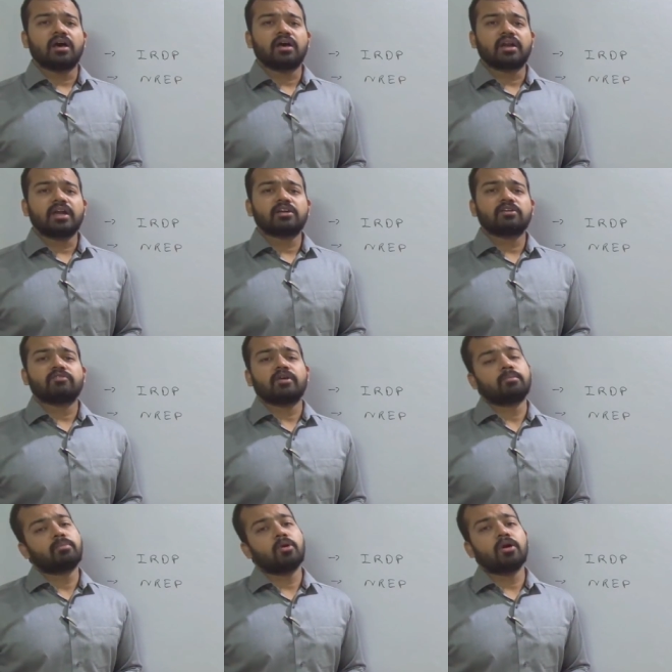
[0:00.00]
rate of
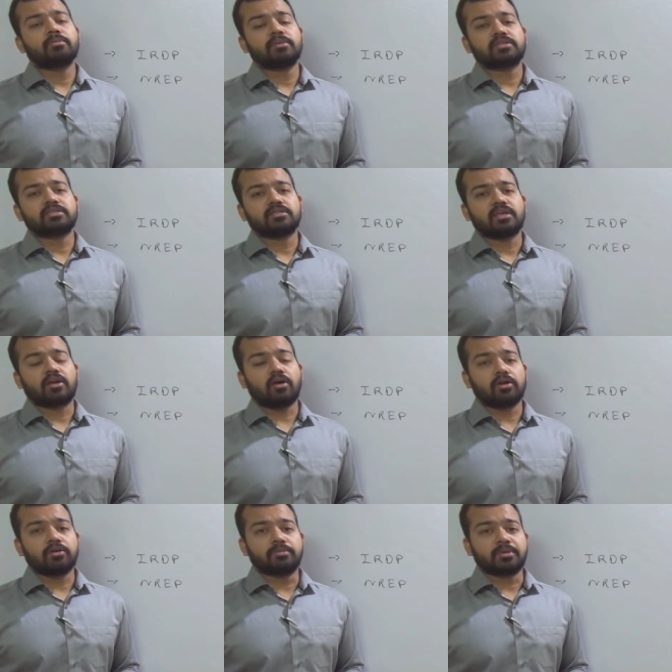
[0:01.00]
employment in the
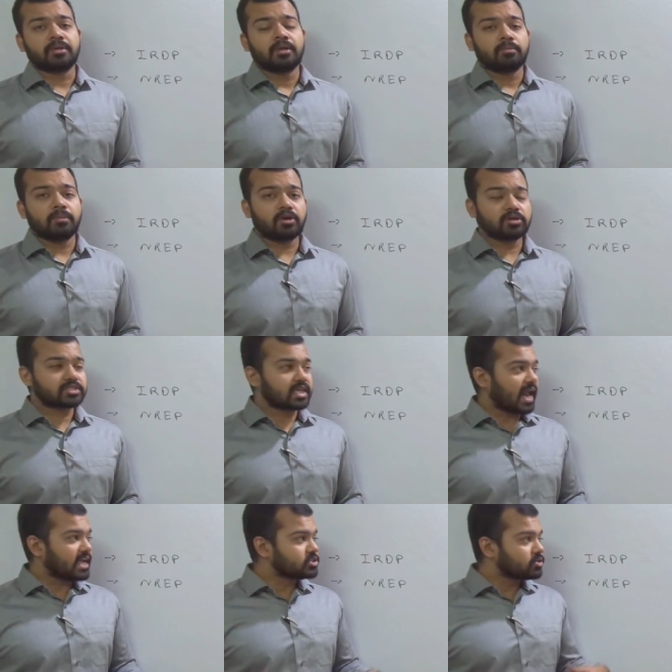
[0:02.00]
economy. Because
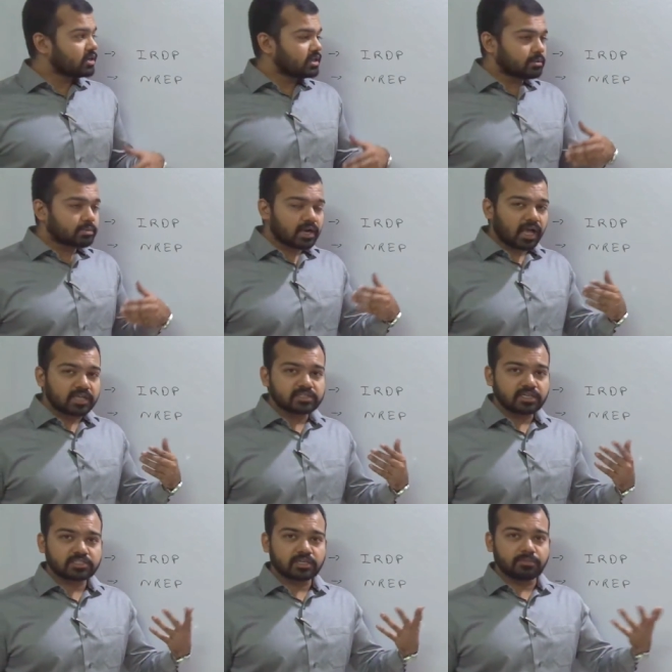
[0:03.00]
gradual
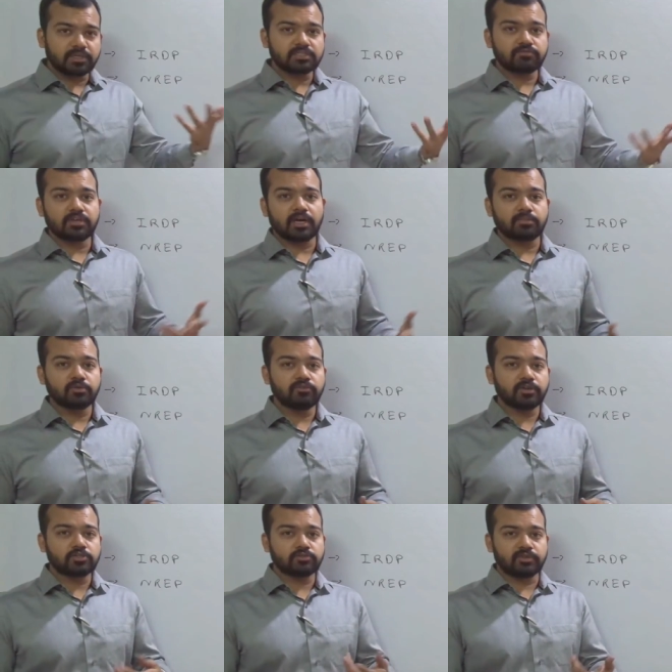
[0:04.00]
liberalization means we are
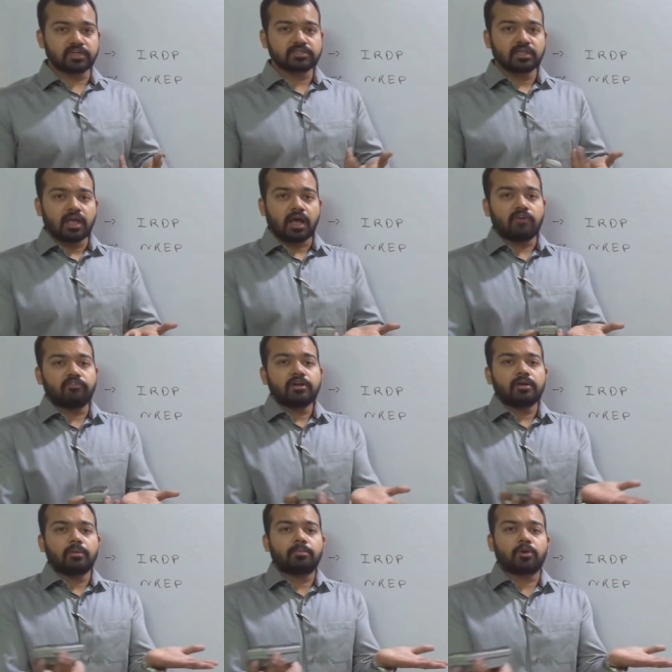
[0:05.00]
moving towards
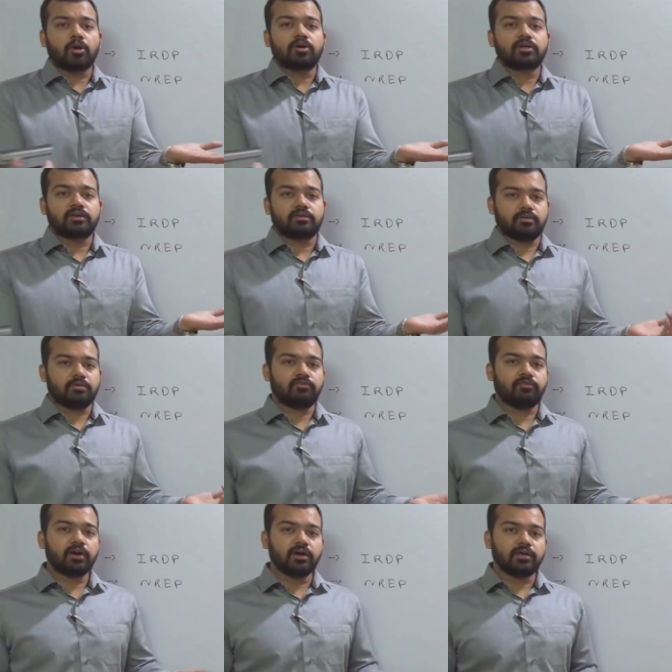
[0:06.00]
a broader
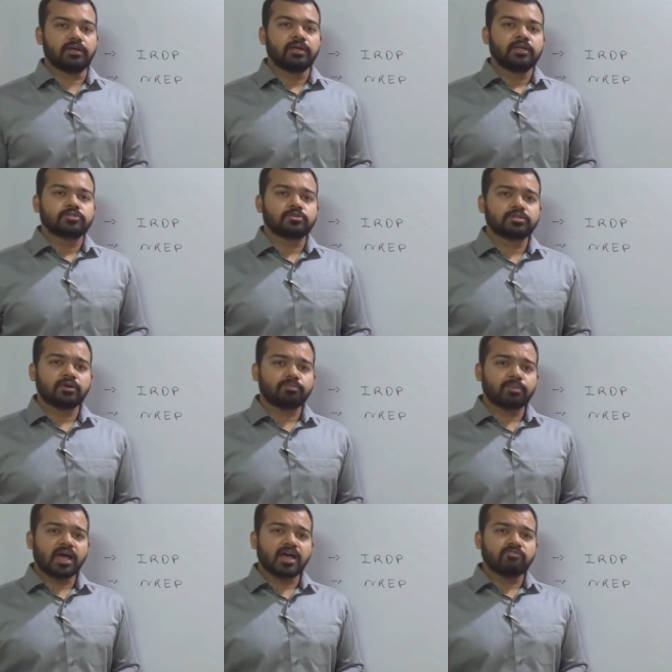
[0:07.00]
world. So the
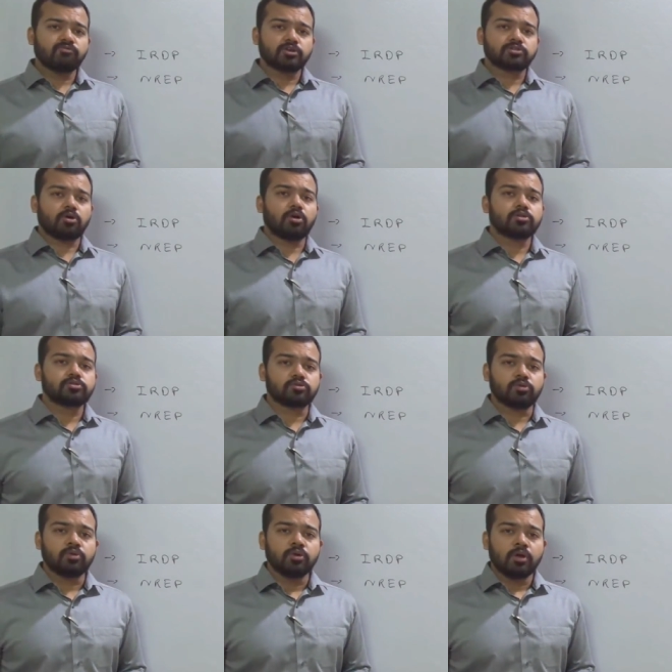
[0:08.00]
plan was also